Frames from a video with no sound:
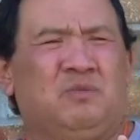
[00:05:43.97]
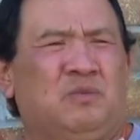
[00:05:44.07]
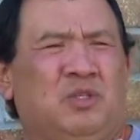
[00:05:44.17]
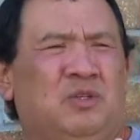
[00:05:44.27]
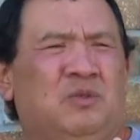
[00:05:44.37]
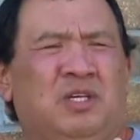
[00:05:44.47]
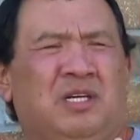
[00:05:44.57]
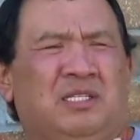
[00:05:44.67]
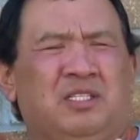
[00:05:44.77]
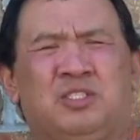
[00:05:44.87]
you, you
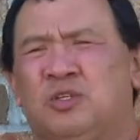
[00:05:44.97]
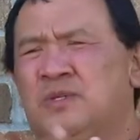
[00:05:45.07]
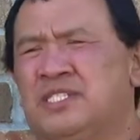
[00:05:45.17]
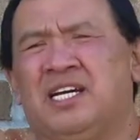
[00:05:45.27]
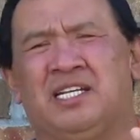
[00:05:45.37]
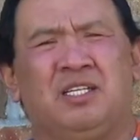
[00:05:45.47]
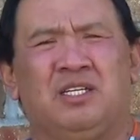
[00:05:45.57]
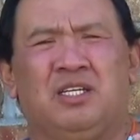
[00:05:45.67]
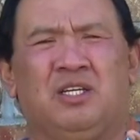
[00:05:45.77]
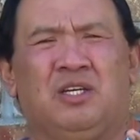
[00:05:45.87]
got suicide,
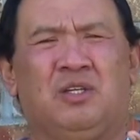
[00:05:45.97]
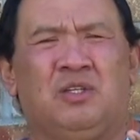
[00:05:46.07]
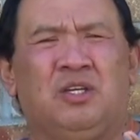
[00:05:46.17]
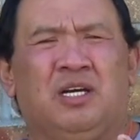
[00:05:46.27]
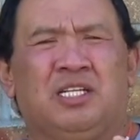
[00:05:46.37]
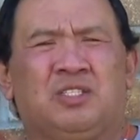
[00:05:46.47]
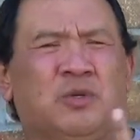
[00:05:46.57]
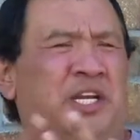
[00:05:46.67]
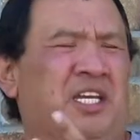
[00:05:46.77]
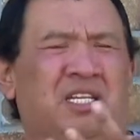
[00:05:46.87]
you got
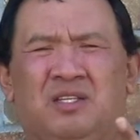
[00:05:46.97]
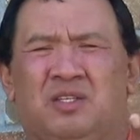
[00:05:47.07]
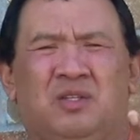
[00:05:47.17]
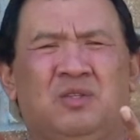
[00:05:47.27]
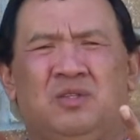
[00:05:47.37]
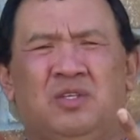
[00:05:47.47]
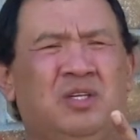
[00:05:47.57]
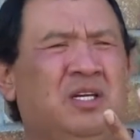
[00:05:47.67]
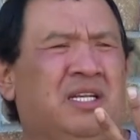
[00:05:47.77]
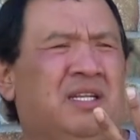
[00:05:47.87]
drinking, you
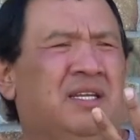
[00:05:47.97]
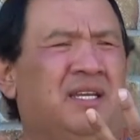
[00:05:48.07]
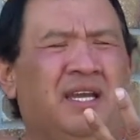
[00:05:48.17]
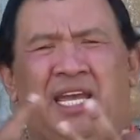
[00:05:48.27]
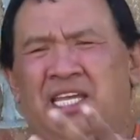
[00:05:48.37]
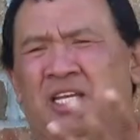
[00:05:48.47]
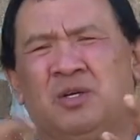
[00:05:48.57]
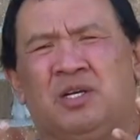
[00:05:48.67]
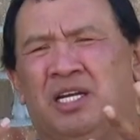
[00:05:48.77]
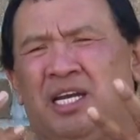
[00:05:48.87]
got
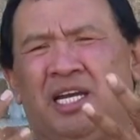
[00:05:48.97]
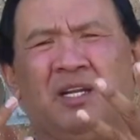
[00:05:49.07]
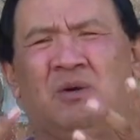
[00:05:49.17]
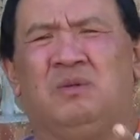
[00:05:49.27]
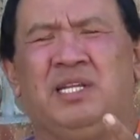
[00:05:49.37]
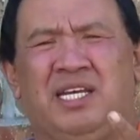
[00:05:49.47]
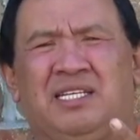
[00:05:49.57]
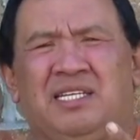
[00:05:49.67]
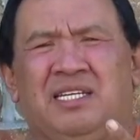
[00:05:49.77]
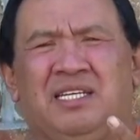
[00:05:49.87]
anger and all
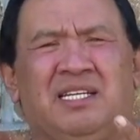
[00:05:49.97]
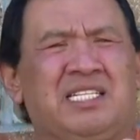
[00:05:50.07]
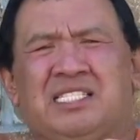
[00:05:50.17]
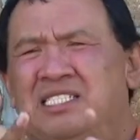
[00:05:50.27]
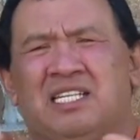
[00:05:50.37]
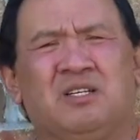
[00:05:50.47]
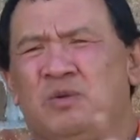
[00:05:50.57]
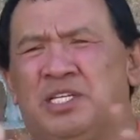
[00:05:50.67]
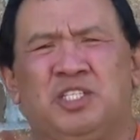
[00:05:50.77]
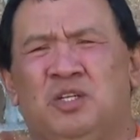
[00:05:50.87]
that. That's, that's not
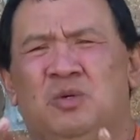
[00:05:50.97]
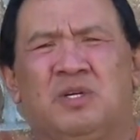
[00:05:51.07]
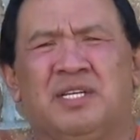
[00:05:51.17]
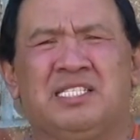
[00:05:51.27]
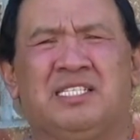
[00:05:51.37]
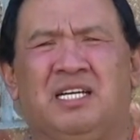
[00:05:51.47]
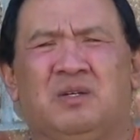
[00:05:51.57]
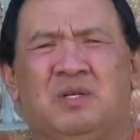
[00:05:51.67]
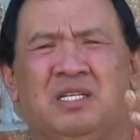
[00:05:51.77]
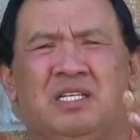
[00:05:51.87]
going to get you nowhere. That's not
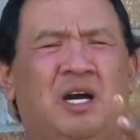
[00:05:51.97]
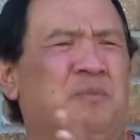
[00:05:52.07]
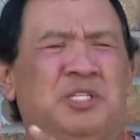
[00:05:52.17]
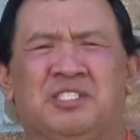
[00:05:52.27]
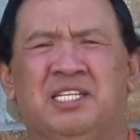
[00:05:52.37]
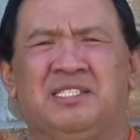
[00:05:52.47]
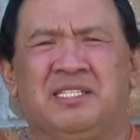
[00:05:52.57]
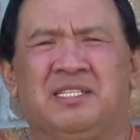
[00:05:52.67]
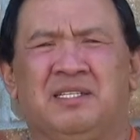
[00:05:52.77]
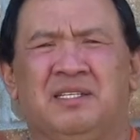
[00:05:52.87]
going to accomplish
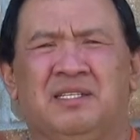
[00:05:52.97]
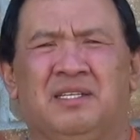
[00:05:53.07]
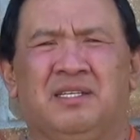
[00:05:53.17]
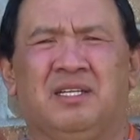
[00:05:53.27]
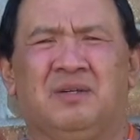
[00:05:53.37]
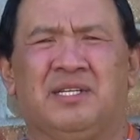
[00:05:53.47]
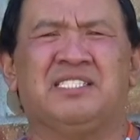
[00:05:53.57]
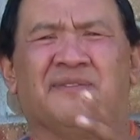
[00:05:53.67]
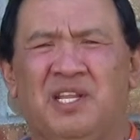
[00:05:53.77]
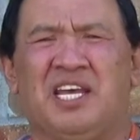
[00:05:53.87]
nothing. You know, that's
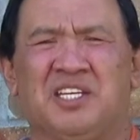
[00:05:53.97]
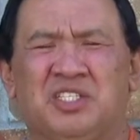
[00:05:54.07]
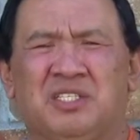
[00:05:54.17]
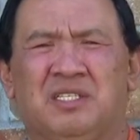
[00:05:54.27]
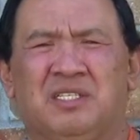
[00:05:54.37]
the flesh.